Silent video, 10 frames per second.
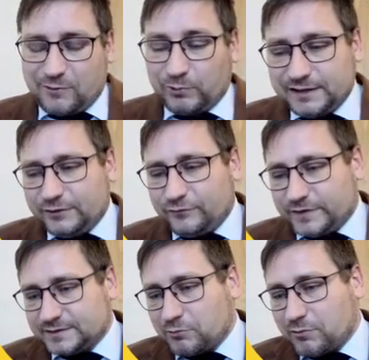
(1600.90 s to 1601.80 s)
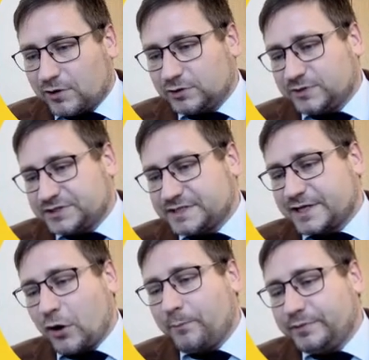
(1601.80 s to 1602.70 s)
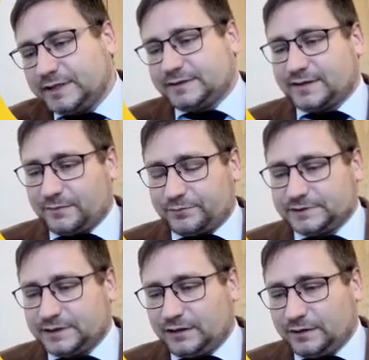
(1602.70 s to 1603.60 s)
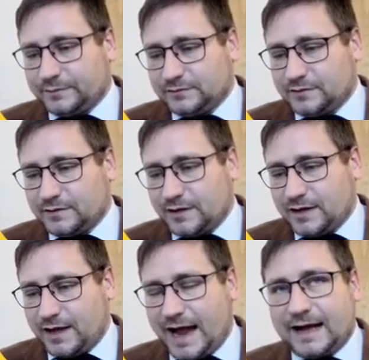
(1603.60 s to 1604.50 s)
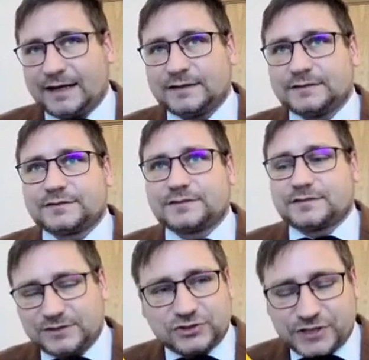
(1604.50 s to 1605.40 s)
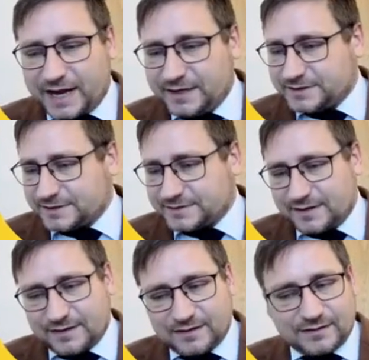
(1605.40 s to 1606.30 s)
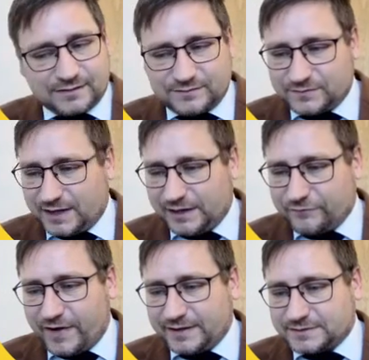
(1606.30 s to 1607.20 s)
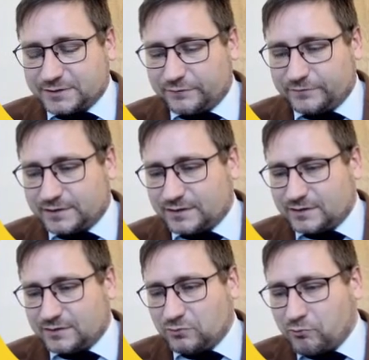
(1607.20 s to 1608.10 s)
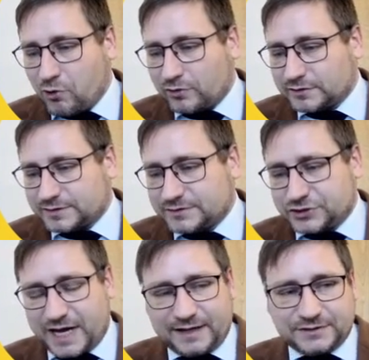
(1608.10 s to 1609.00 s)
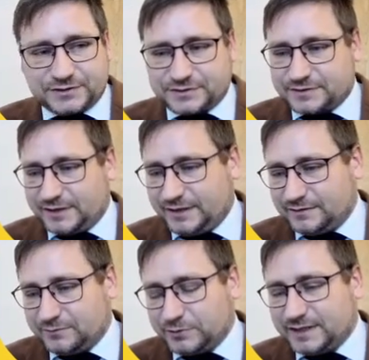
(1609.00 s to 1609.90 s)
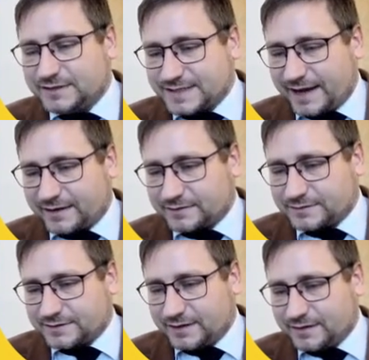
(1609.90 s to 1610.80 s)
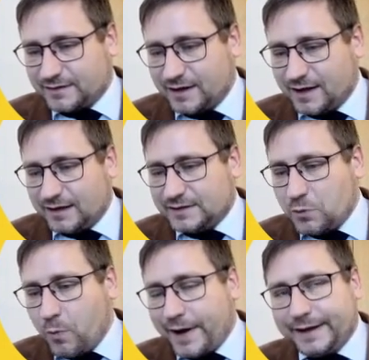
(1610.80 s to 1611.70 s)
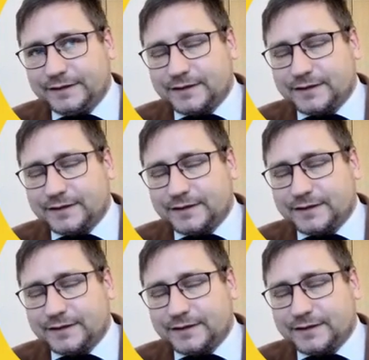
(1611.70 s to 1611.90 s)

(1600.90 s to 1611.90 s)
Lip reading: we live in the world which is completely unpredictable. And it changes, the events of the world change within seconds. The way